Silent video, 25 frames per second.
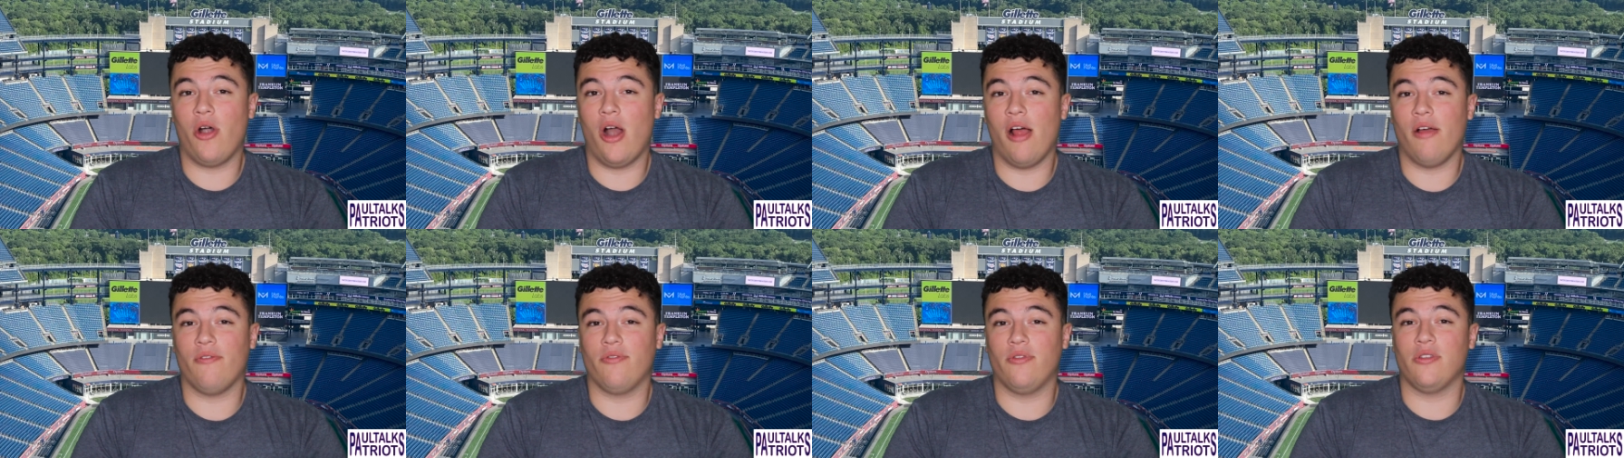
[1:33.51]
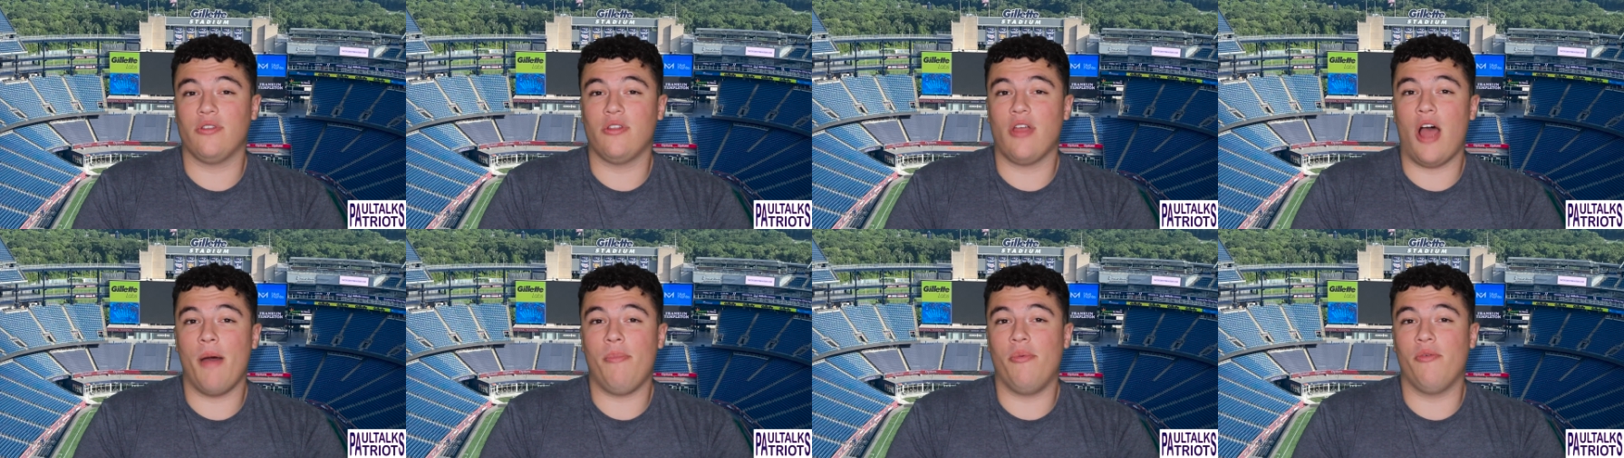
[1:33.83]
off
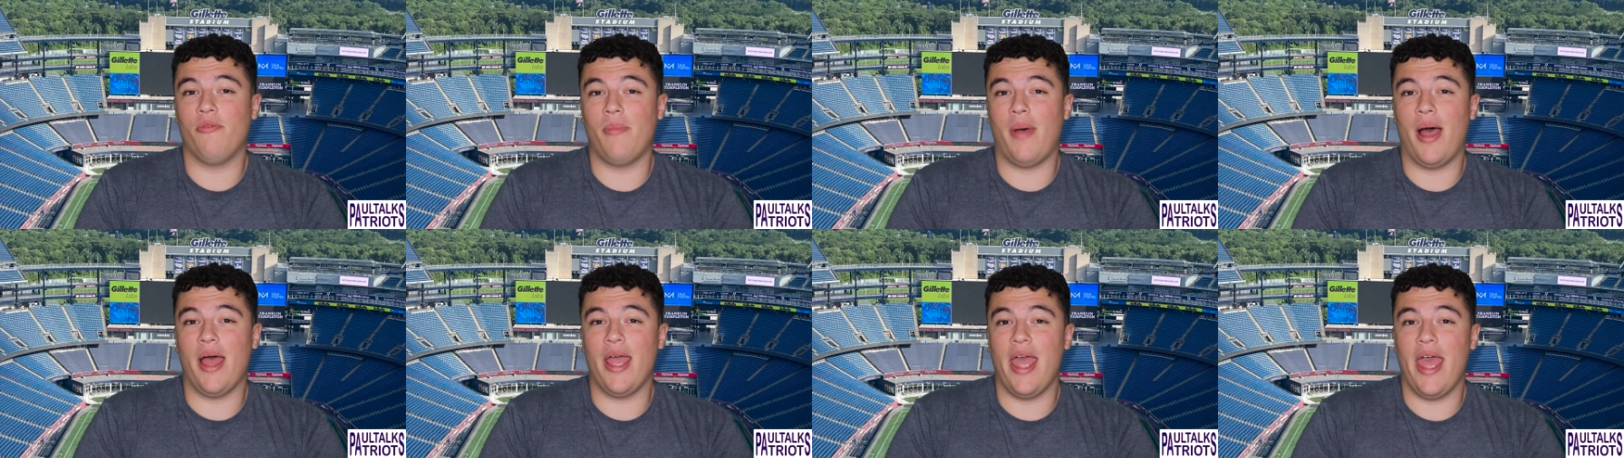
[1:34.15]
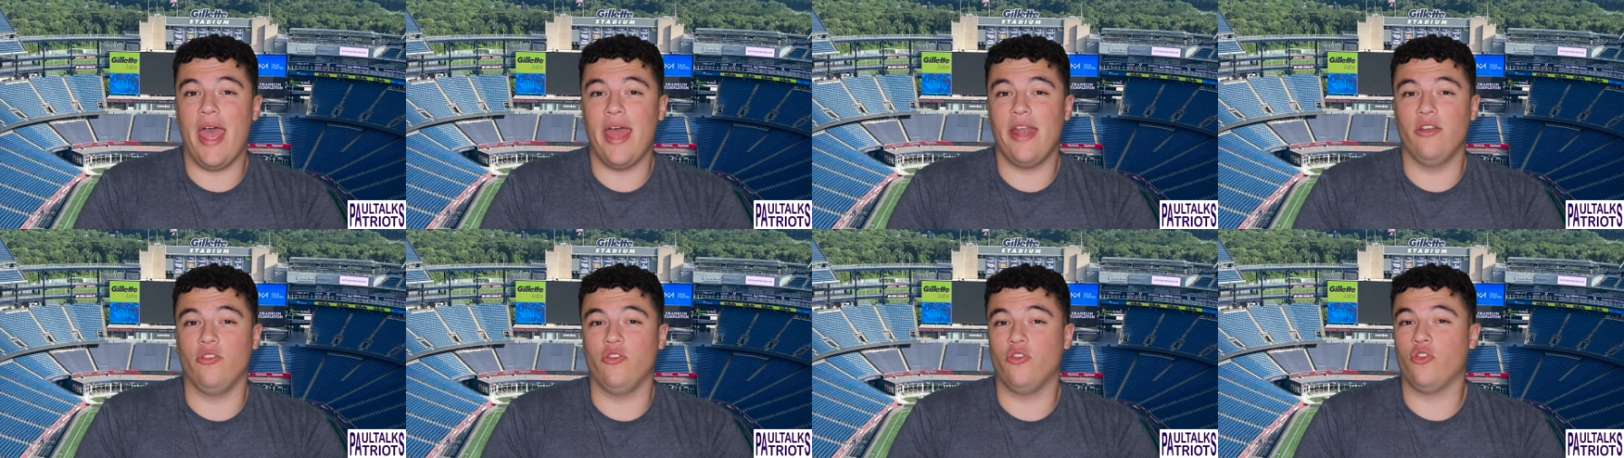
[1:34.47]
the top of my
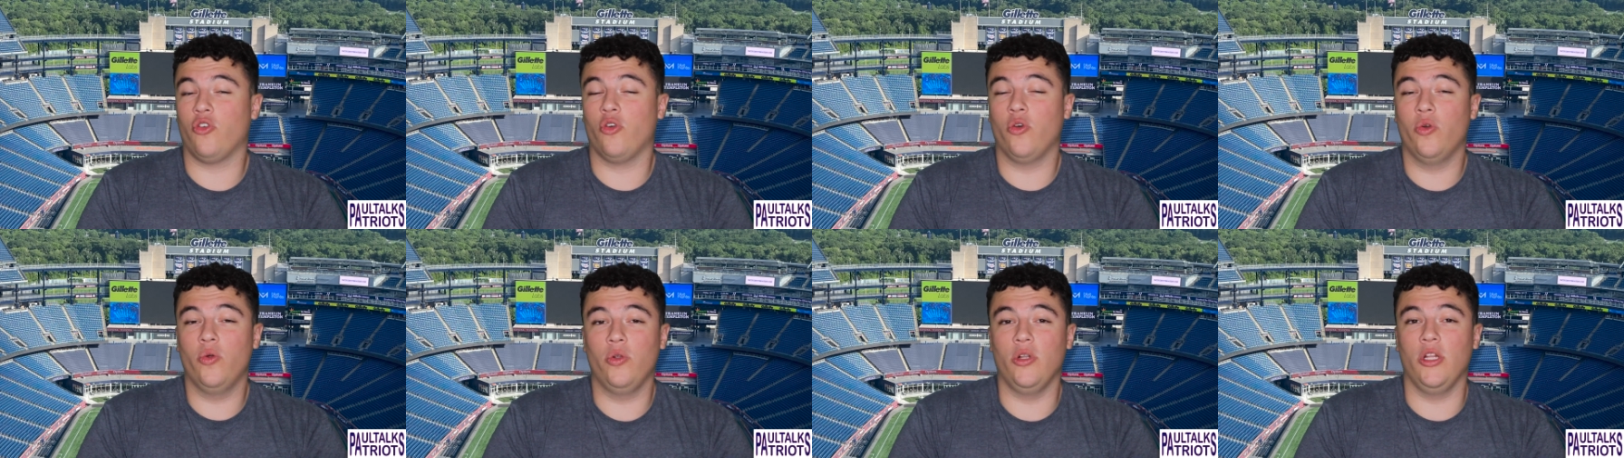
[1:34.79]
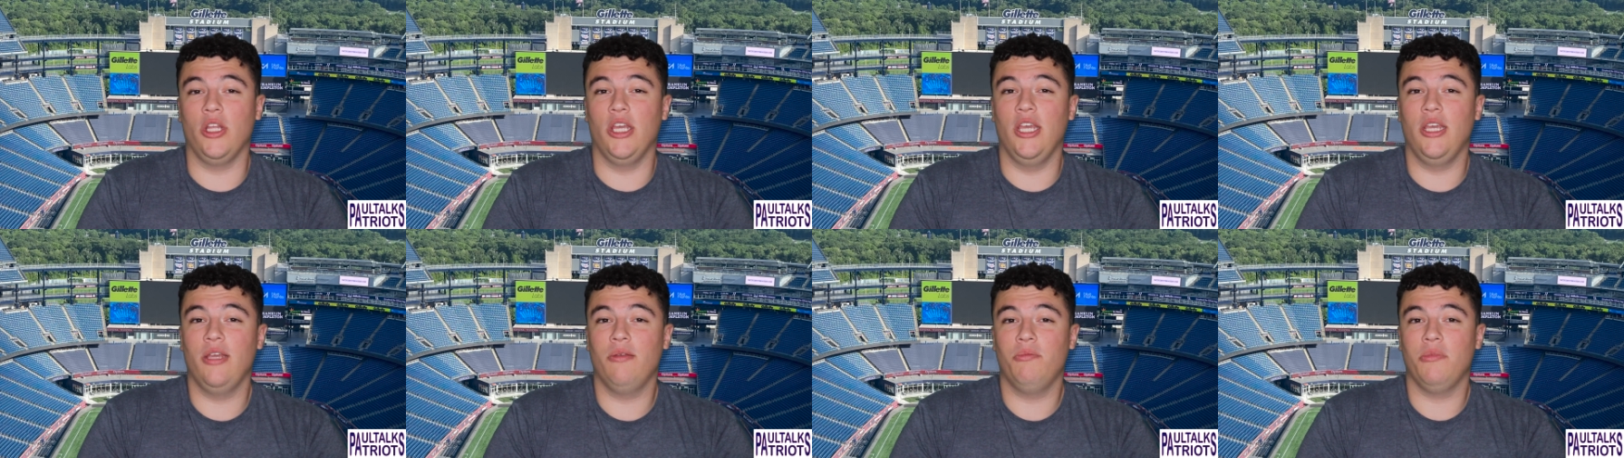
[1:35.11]
head
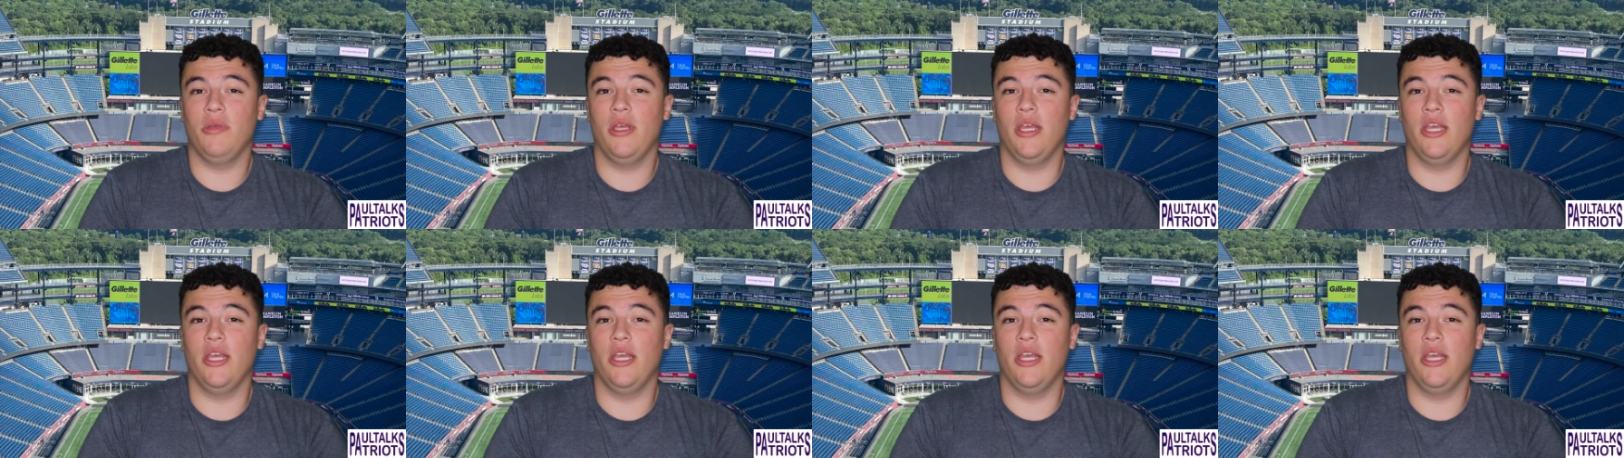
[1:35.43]
truly